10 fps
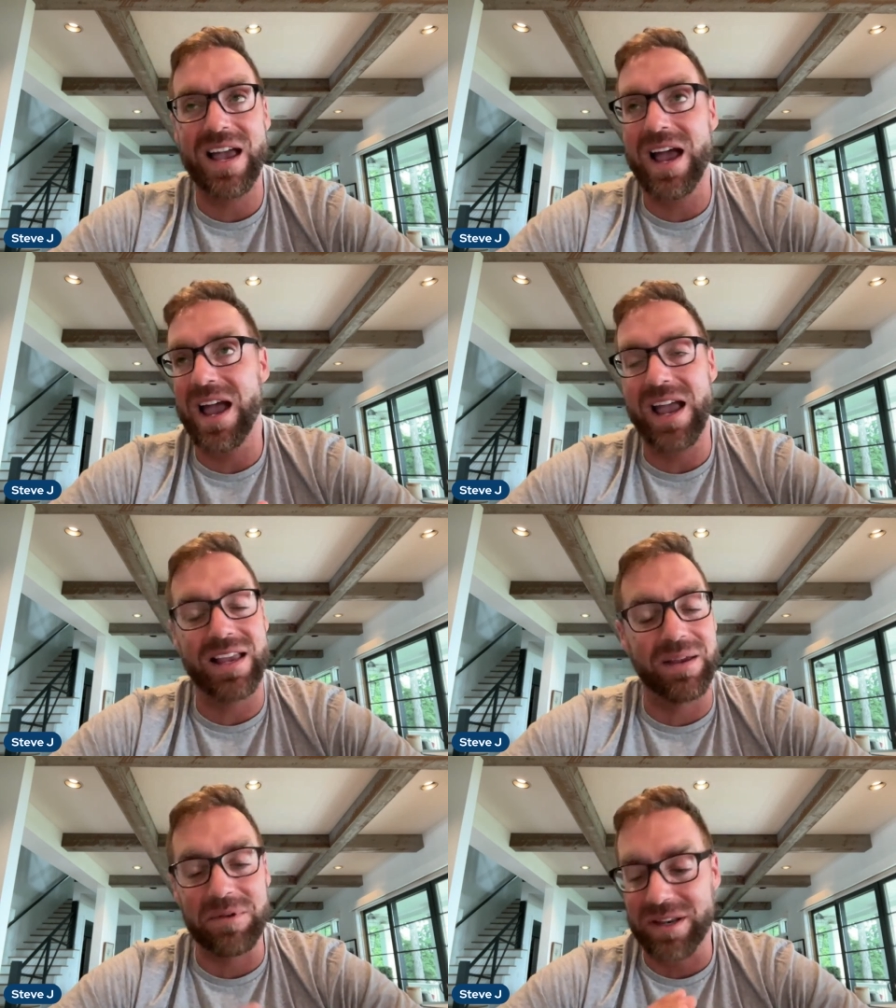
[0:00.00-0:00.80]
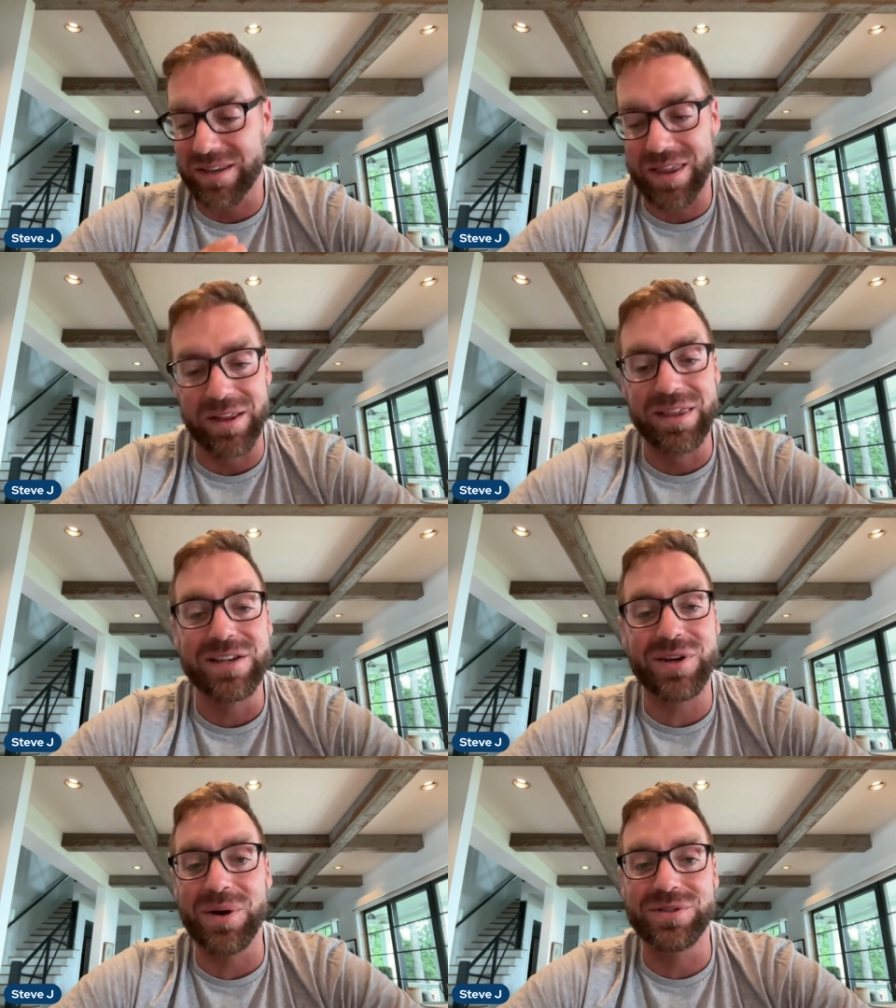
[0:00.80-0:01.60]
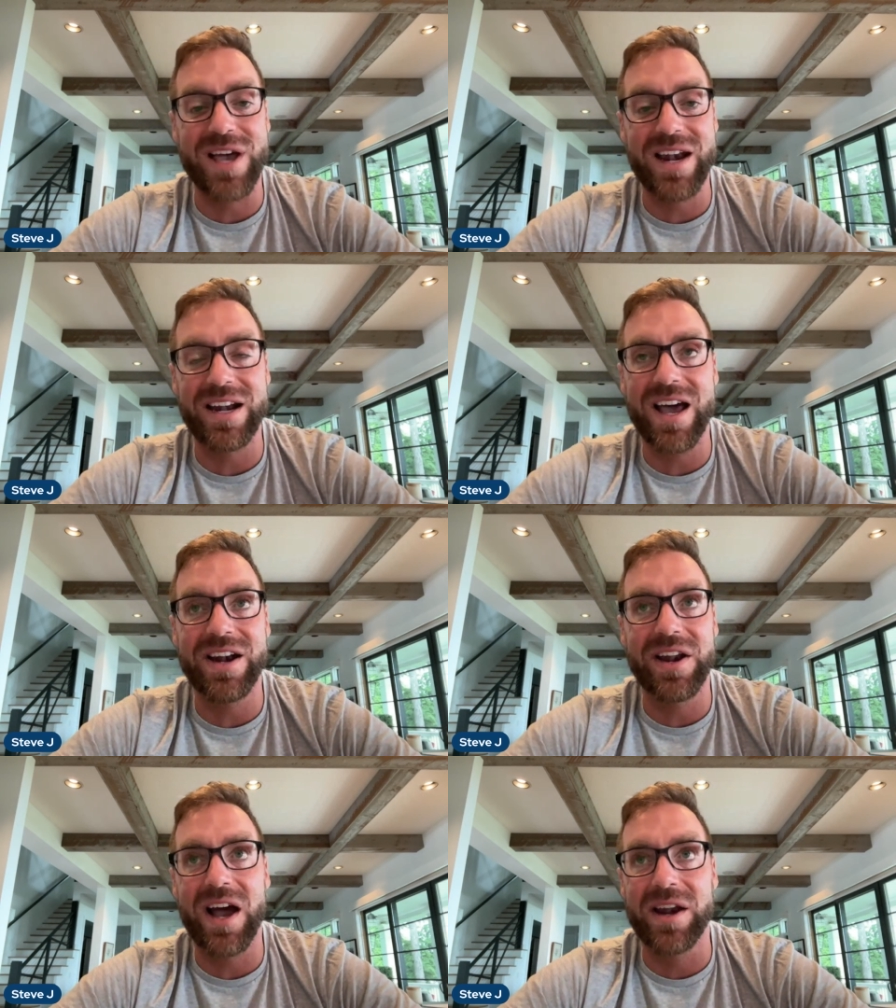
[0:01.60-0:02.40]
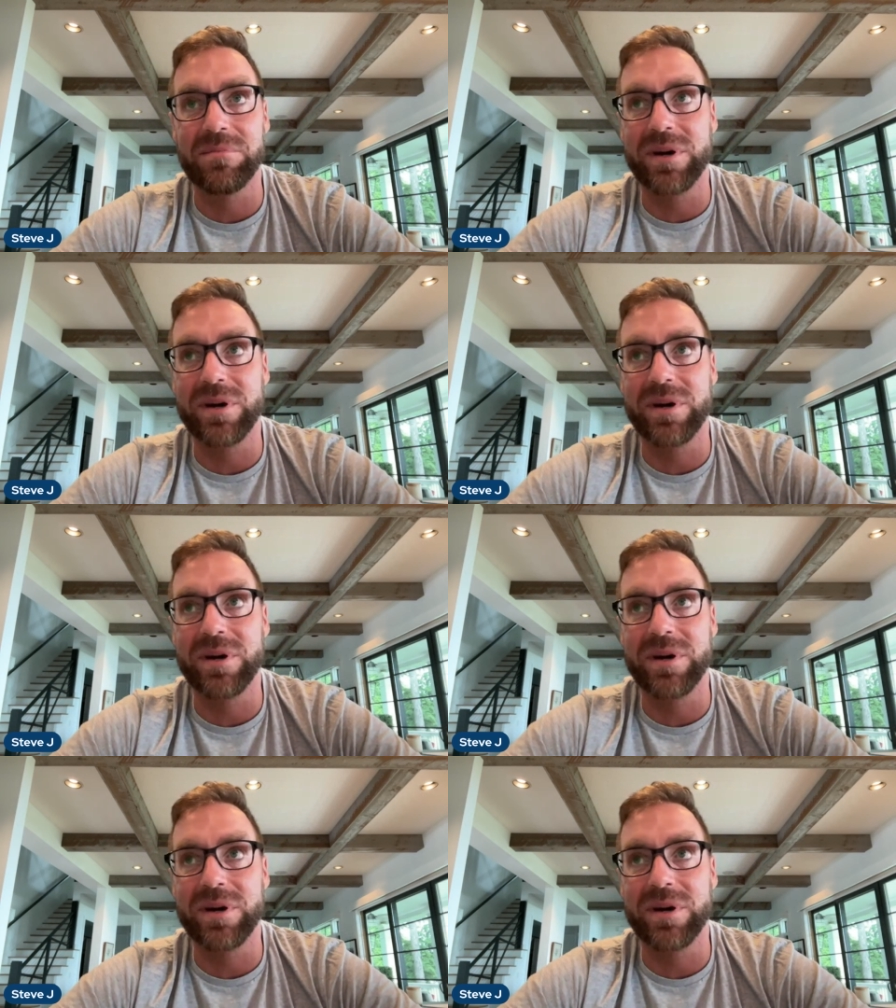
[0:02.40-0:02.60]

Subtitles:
I mean, the list goes on and on and on.